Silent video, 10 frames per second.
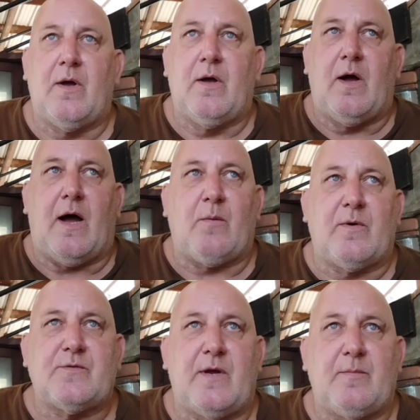I
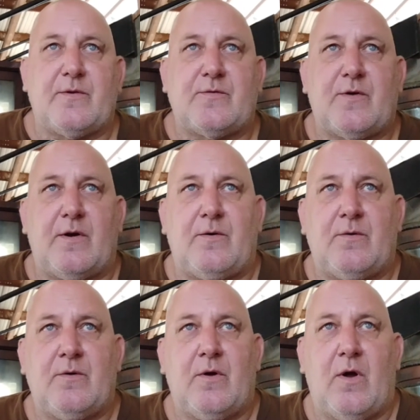was able to sell
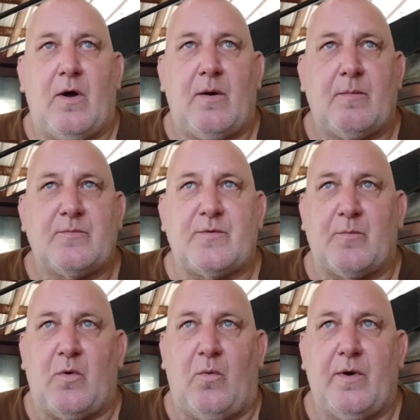some
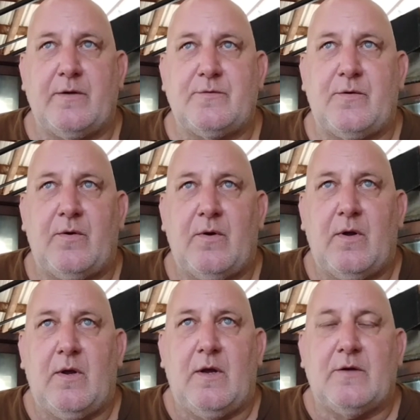coins,
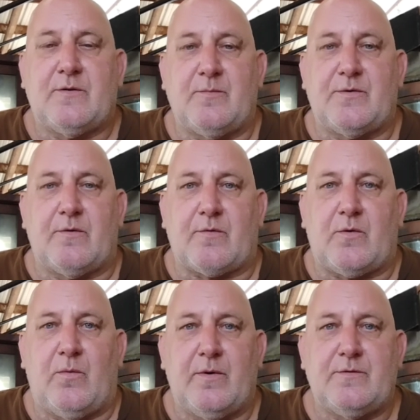some silver
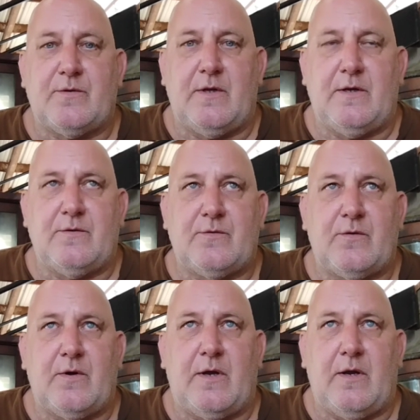coins. These
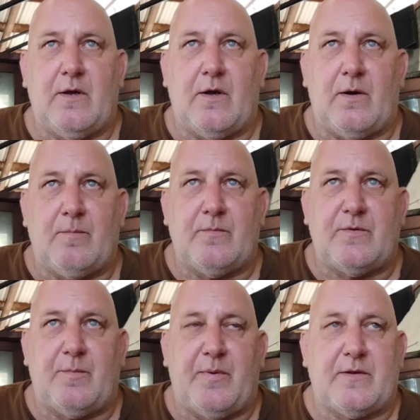
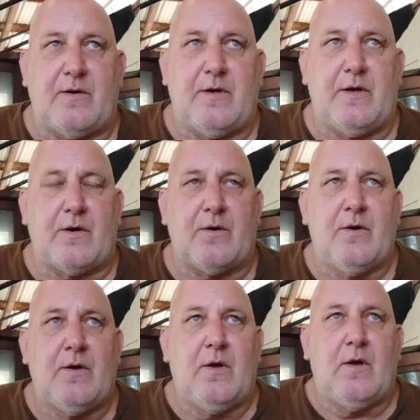depicted here,
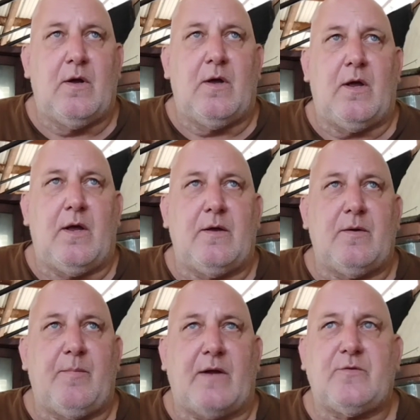
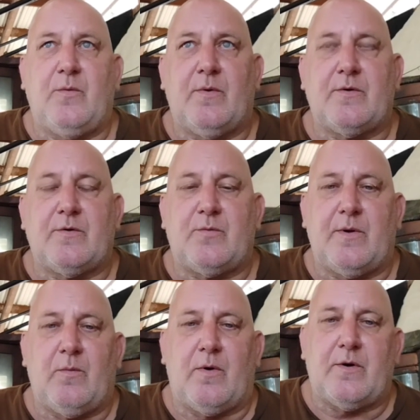about
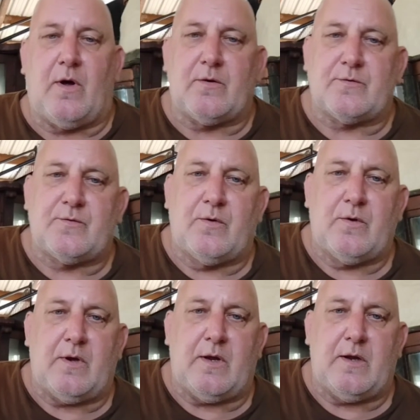$221
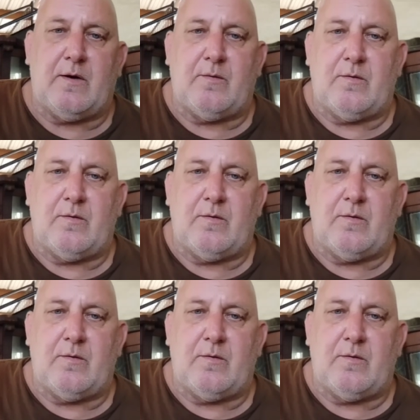in